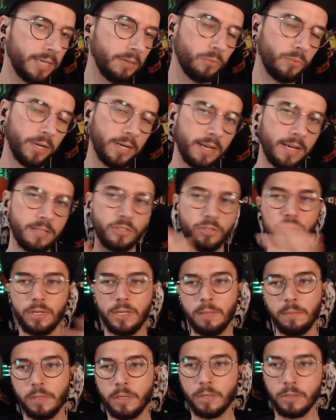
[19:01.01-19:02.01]
And when I
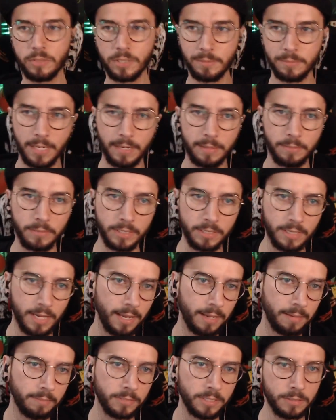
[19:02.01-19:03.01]
stream, you know, sometimes it's
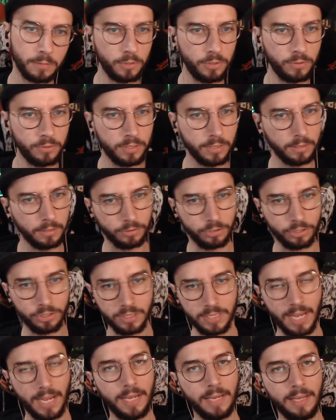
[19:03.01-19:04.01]
games, it's music, or
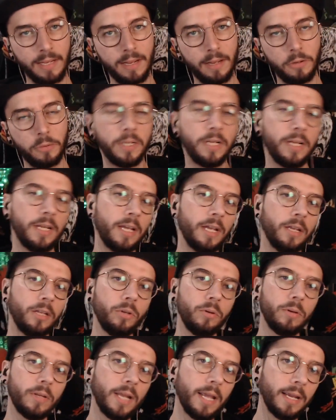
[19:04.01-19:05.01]
just hanging out.
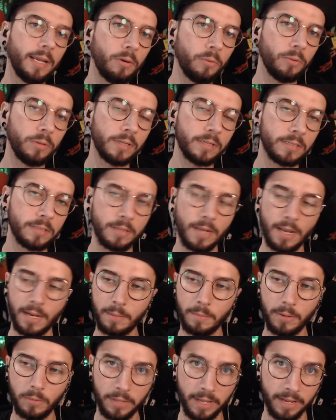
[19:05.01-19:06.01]
You can hang out with us and talk
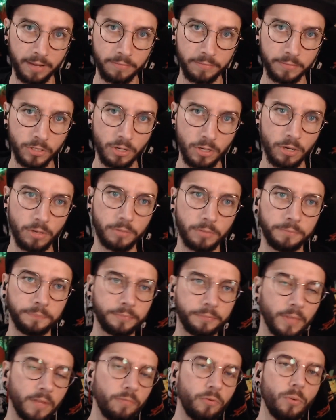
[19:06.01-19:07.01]
about life. So
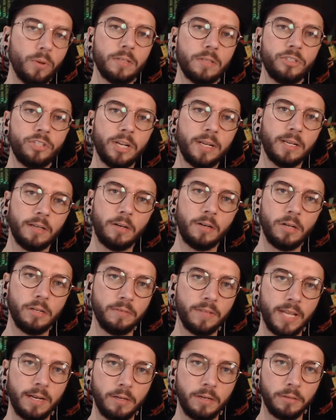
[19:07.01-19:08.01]
if you want to check all
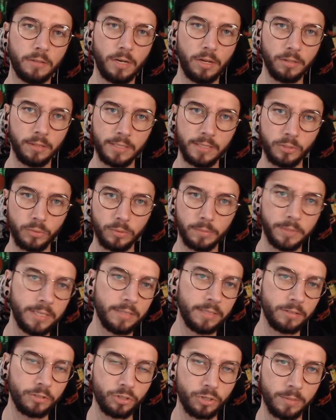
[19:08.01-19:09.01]
of that out, all the links will
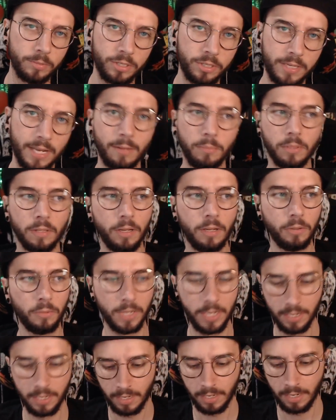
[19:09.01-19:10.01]
be in the description down below.